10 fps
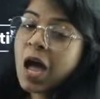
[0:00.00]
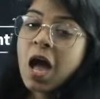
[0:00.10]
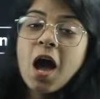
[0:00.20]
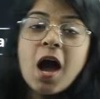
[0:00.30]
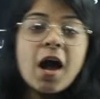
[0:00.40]

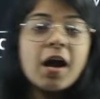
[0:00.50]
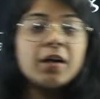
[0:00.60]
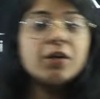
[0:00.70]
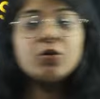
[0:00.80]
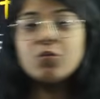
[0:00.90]

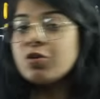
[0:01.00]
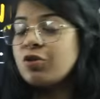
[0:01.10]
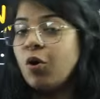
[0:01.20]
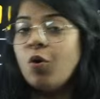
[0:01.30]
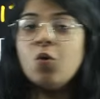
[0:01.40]
and it was
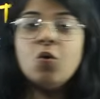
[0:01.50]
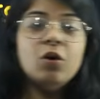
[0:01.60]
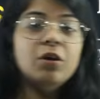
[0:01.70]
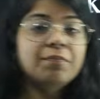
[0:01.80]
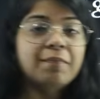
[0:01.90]
a
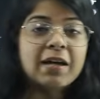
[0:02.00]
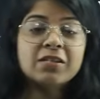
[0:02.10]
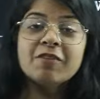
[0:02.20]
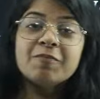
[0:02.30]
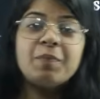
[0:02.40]
whole
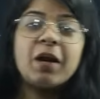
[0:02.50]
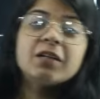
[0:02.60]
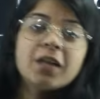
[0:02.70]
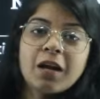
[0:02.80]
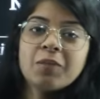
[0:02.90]
massive
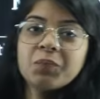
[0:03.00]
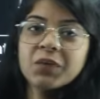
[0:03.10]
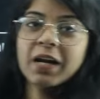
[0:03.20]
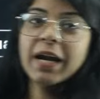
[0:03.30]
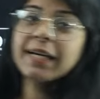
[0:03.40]
blunder,
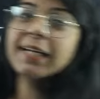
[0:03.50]
right?